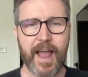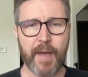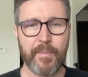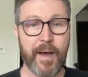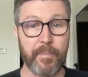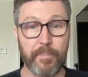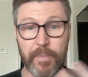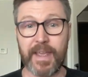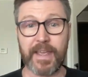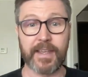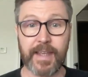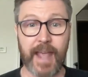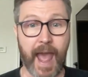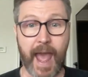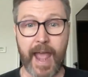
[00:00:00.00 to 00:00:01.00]
about being
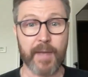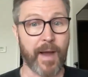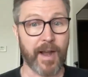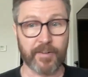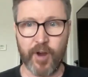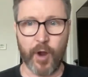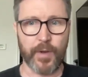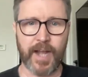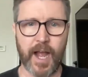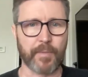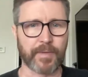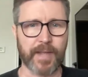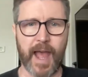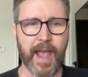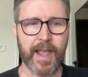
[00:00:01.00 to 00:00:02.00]
gay, about growing
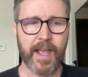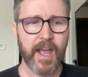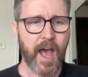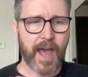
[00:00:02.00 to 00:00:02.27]
up gay.